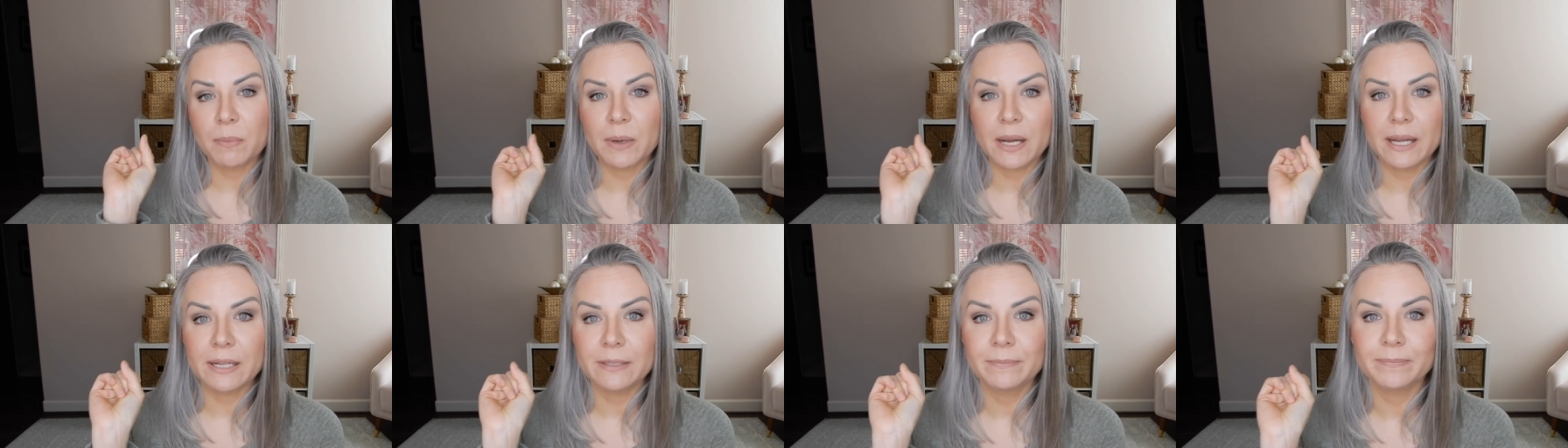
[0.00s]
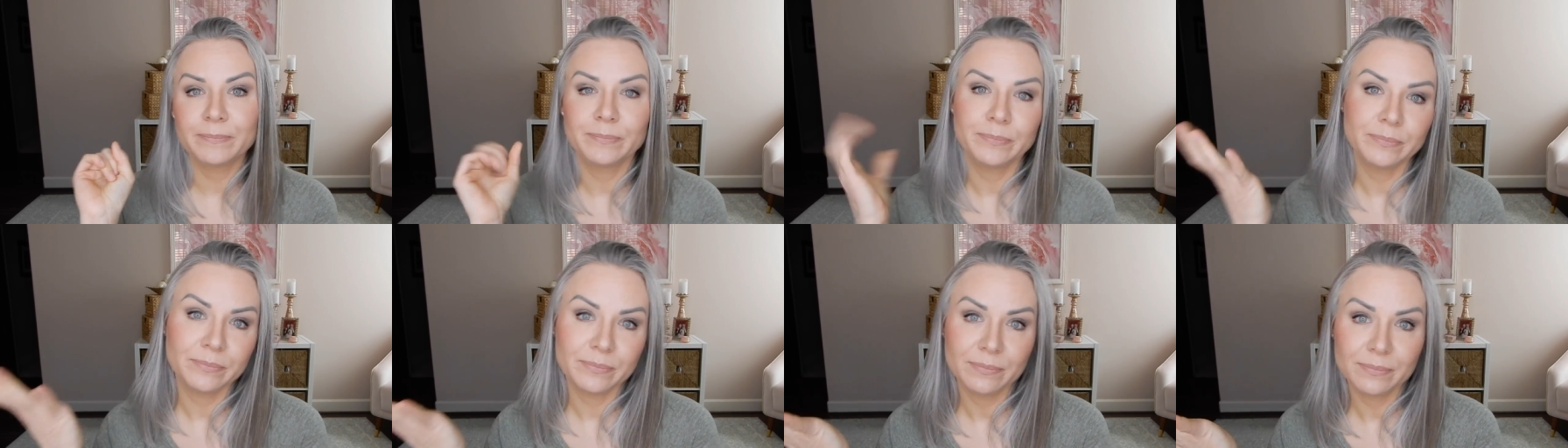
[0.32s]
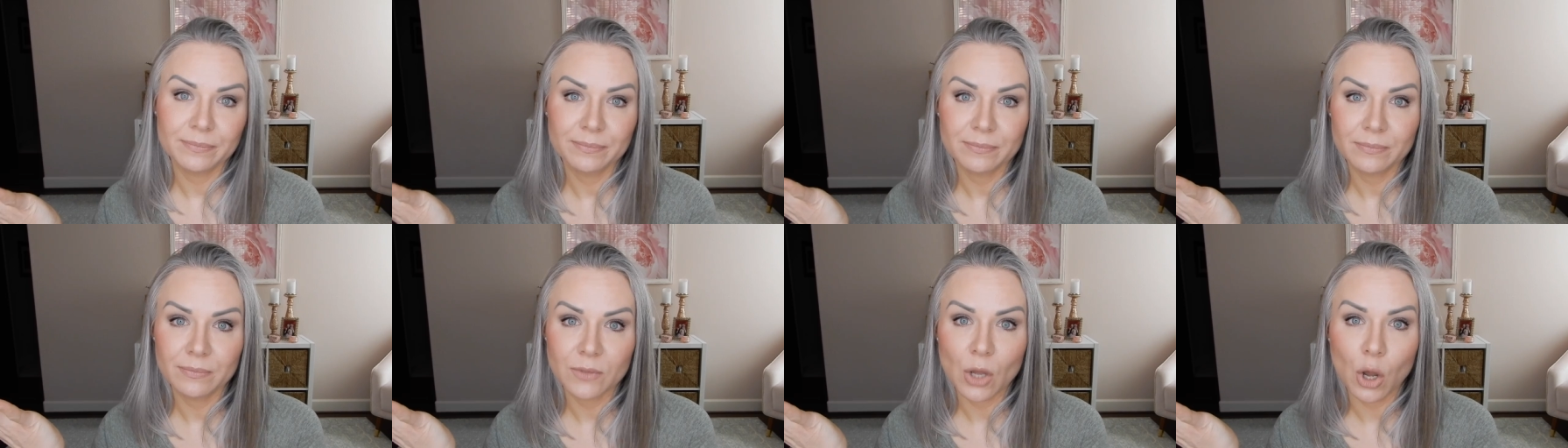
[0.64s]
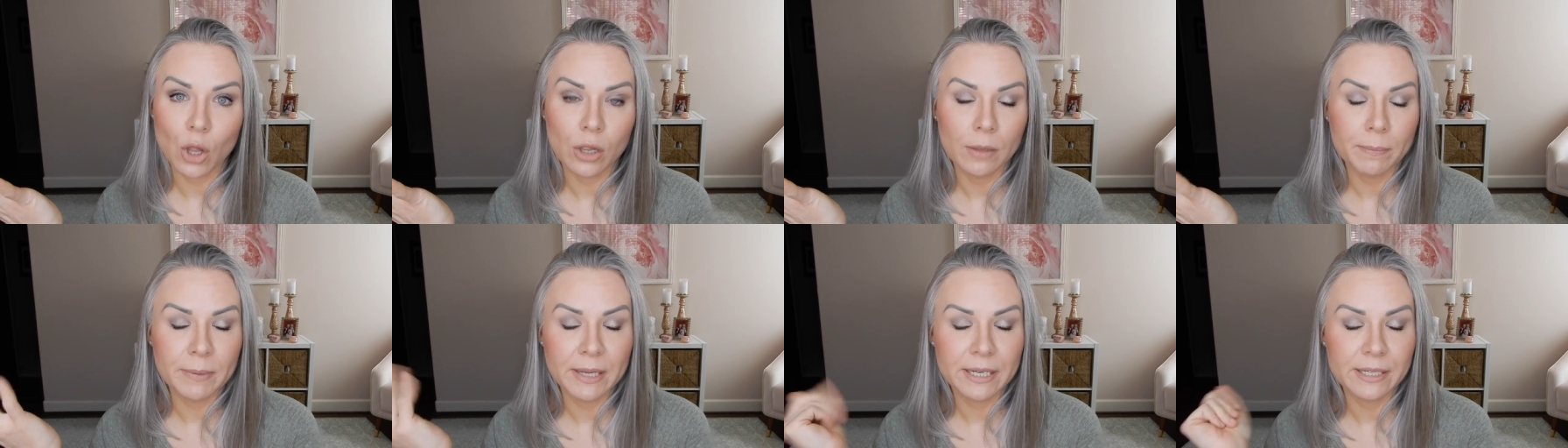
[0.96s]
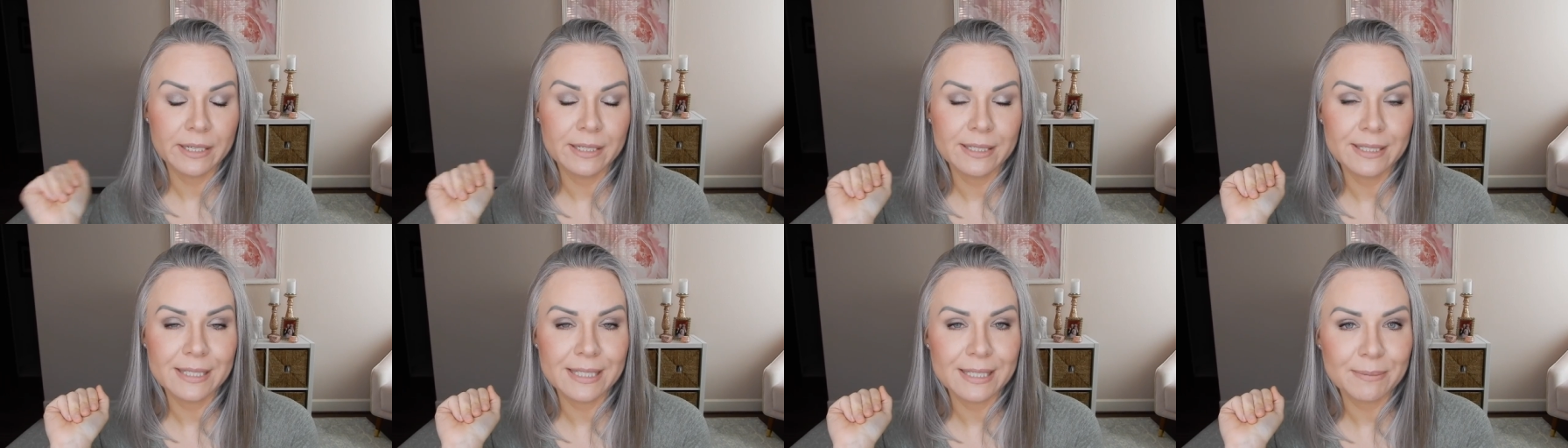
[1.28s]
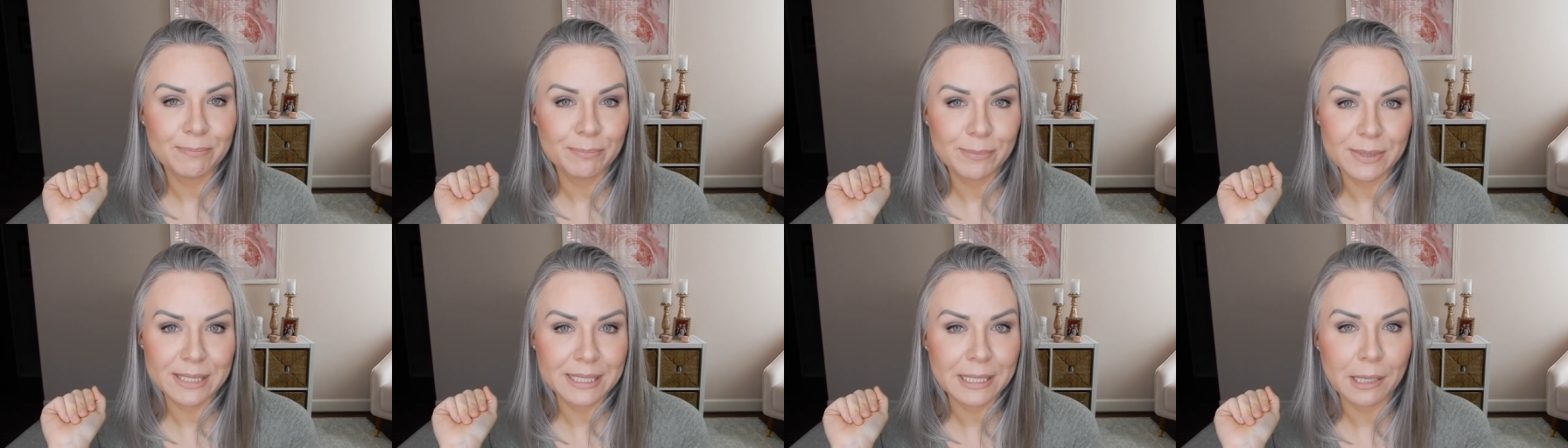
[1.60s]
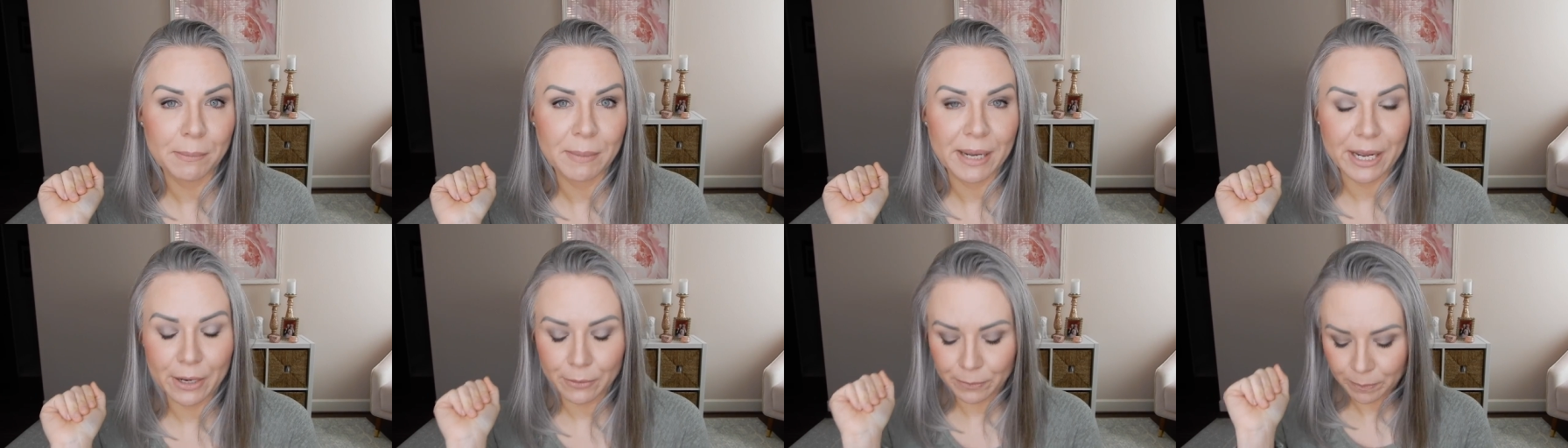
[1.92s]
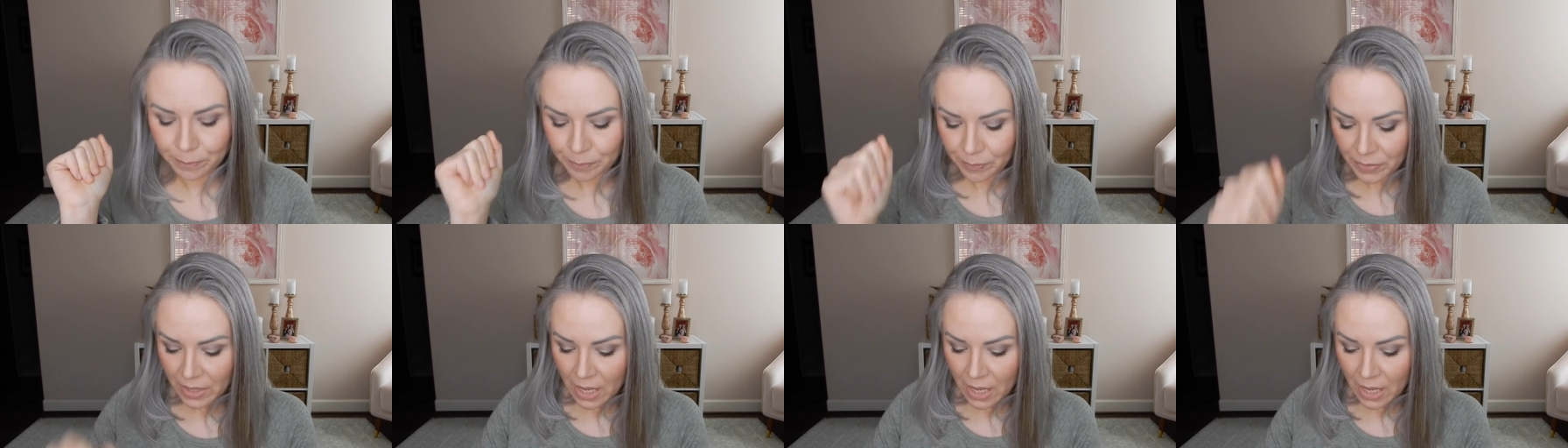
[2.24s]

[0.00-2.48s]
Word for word: but all opinions still my own.